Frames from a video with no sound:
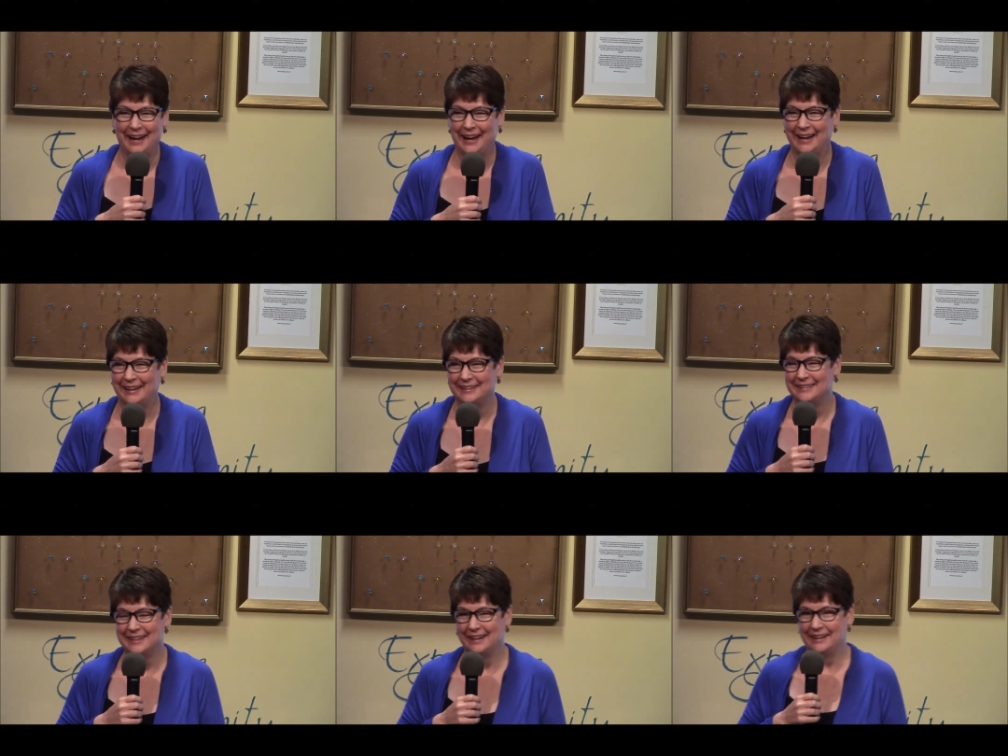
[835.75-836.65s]

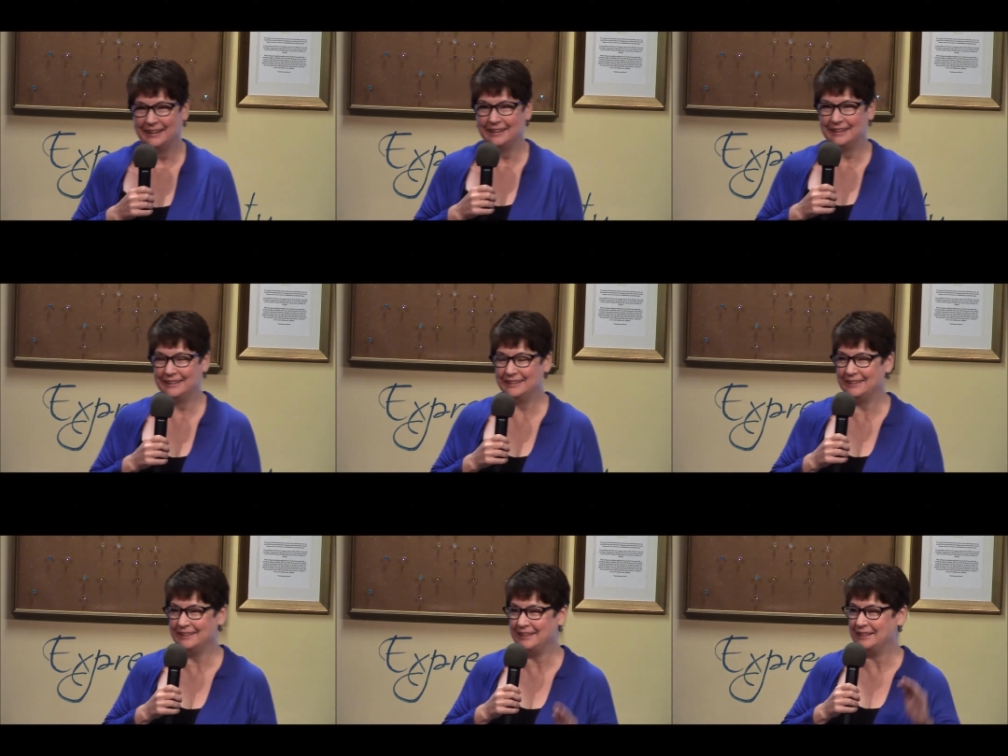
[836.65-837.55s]
and
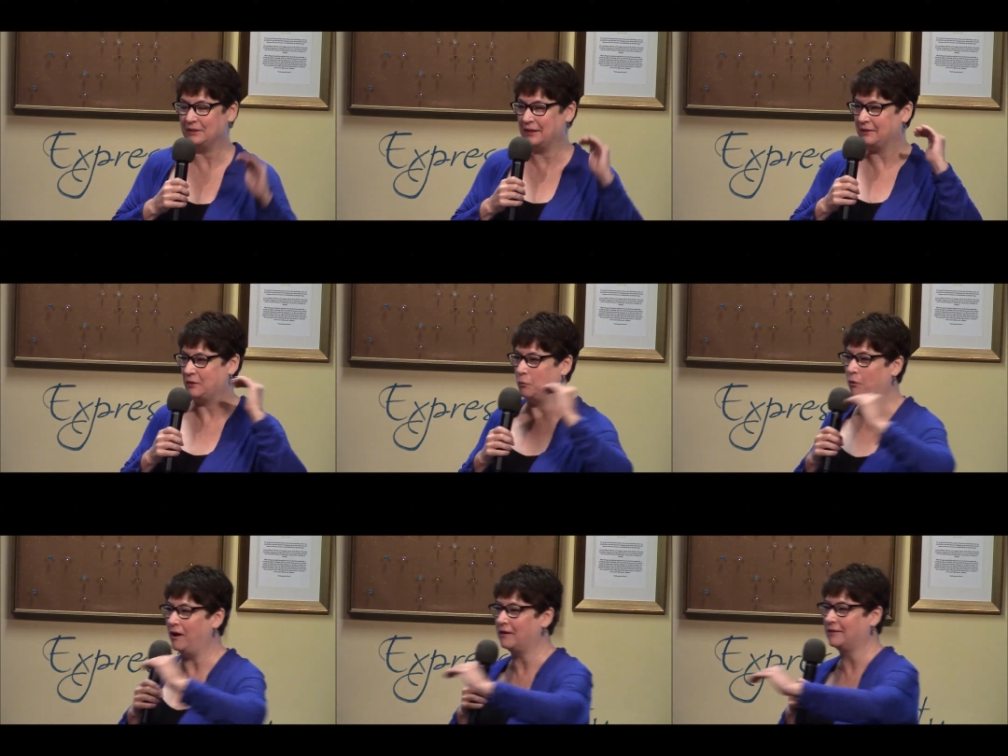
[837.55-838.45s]
the
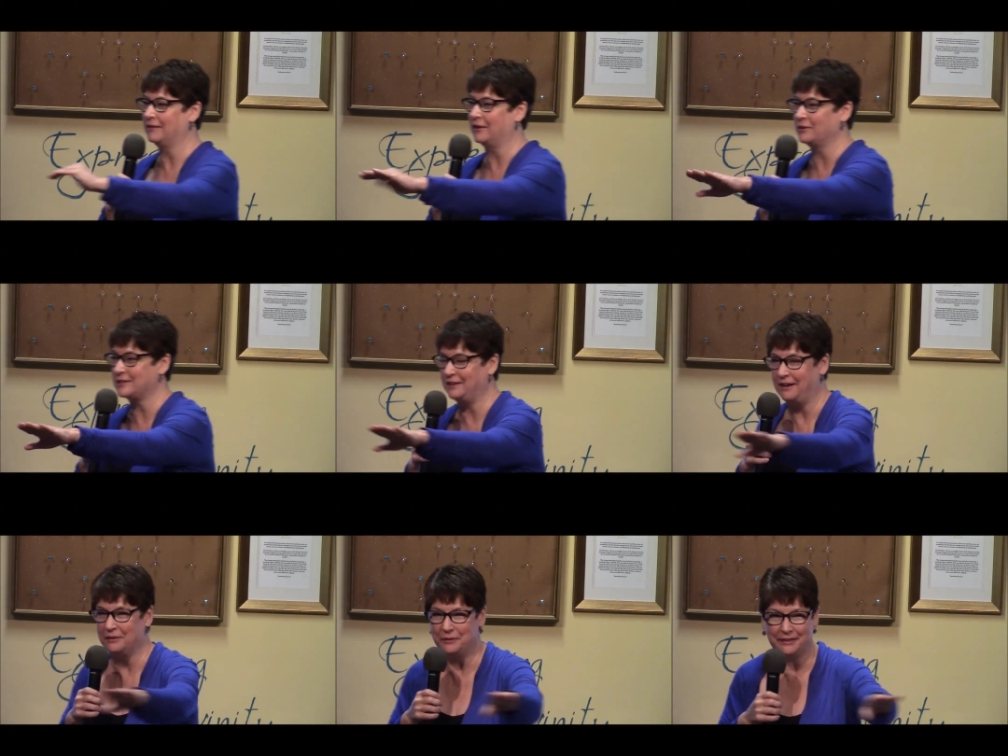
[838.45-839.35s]
walk that goes
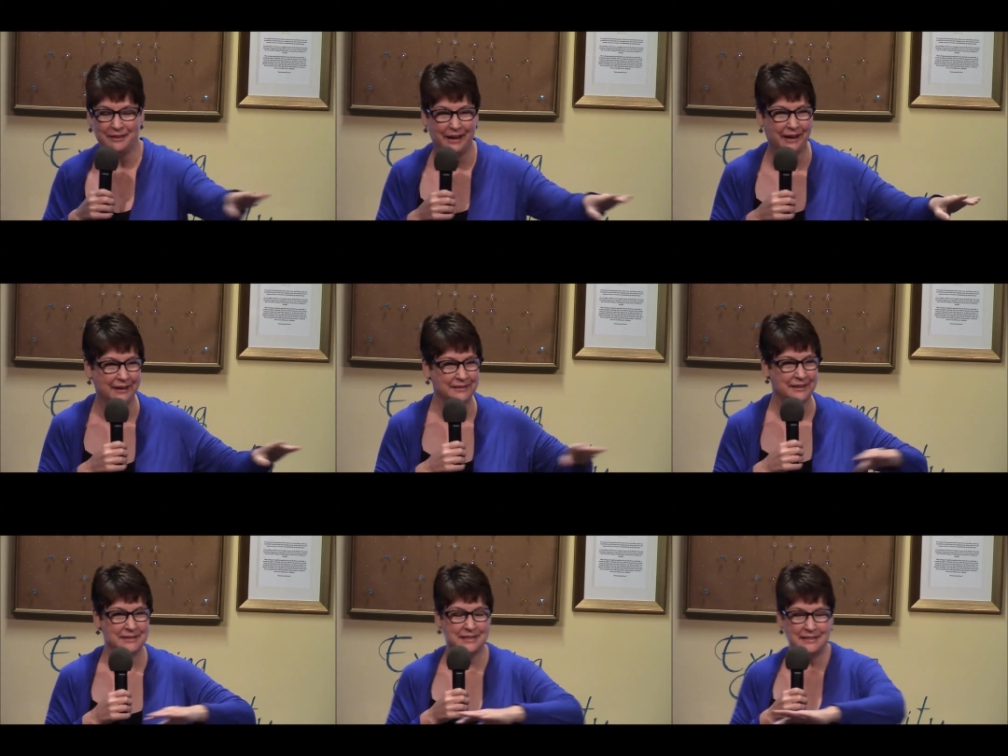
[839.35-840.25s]
along with that, and
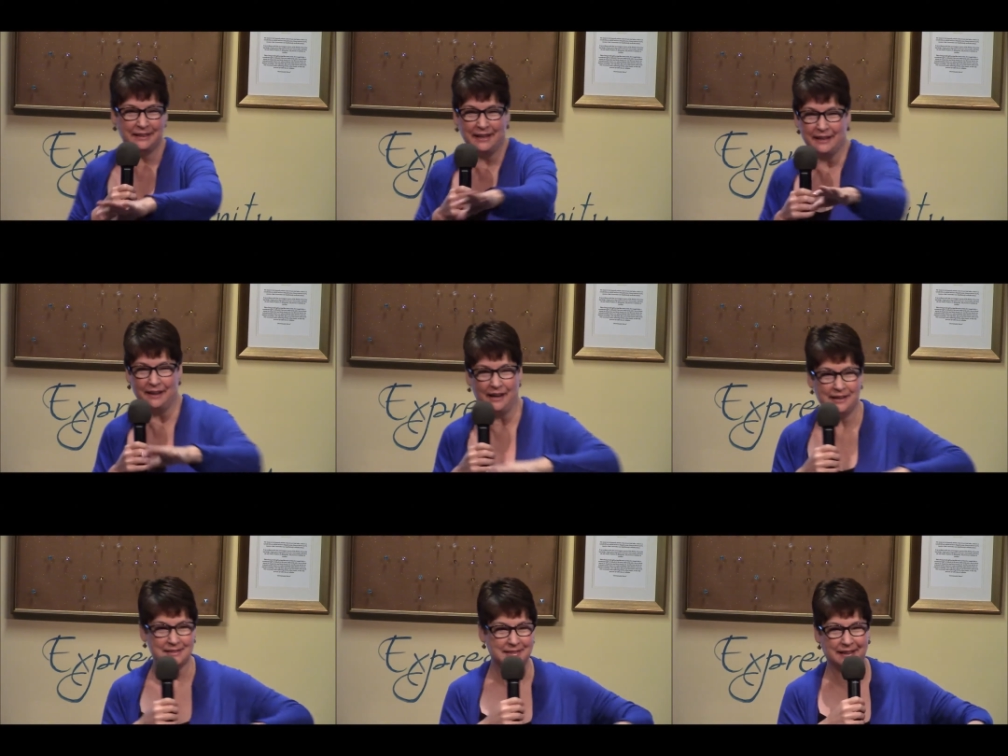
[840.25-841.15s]
the Disneyland
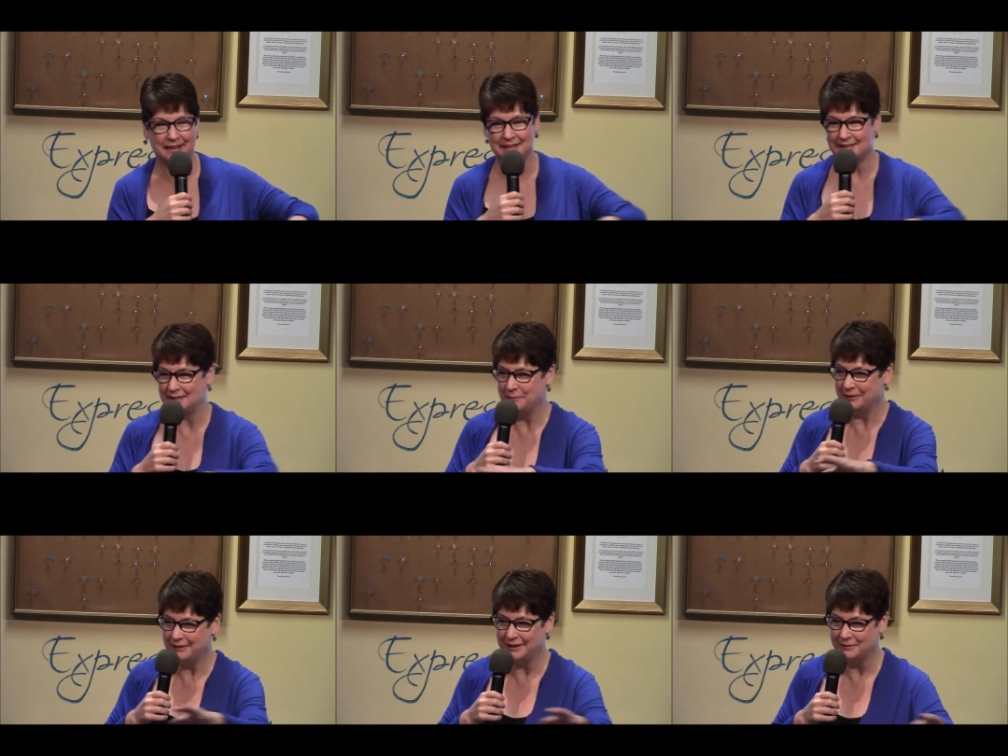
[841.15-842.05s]
lines to get into the
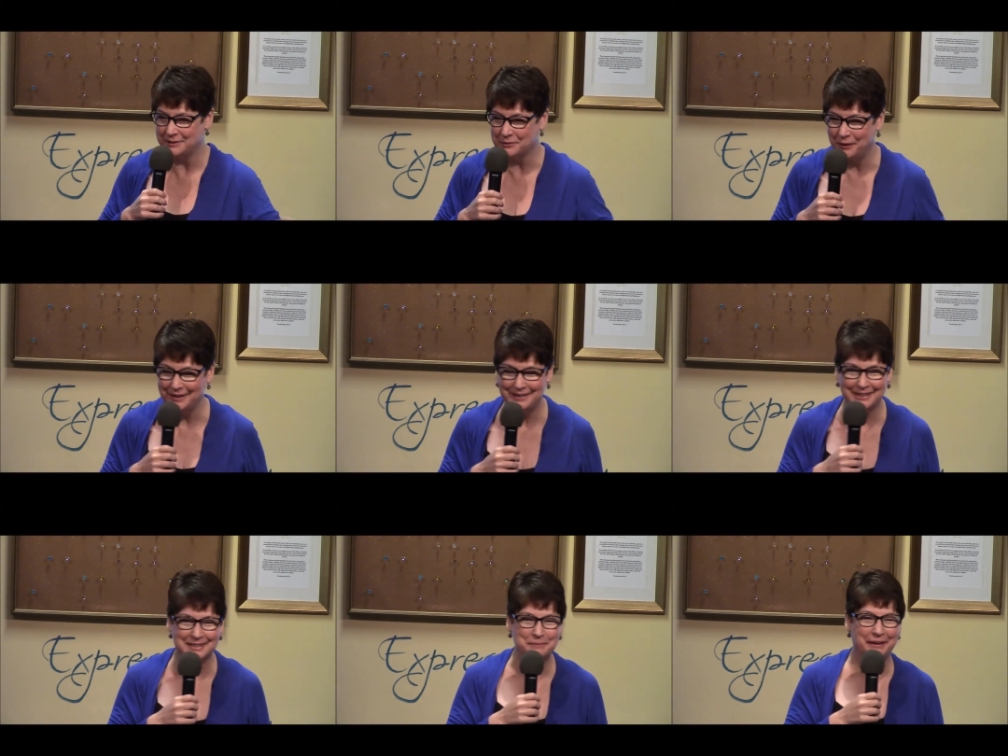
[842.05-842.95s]
building. It was quite the
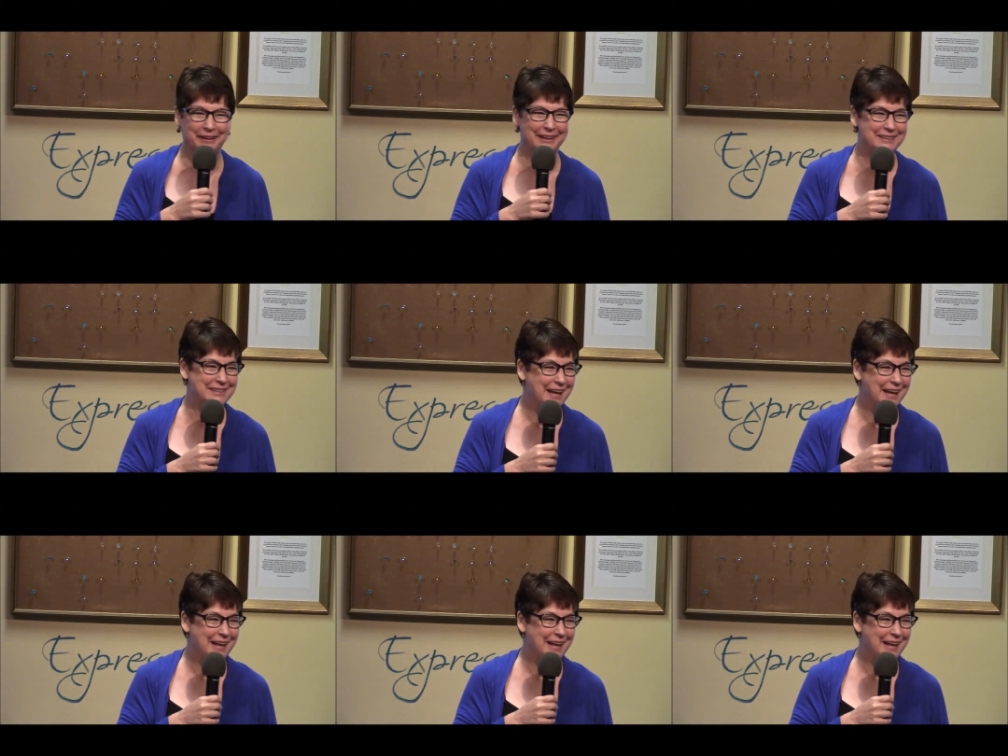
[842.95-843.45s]
experience.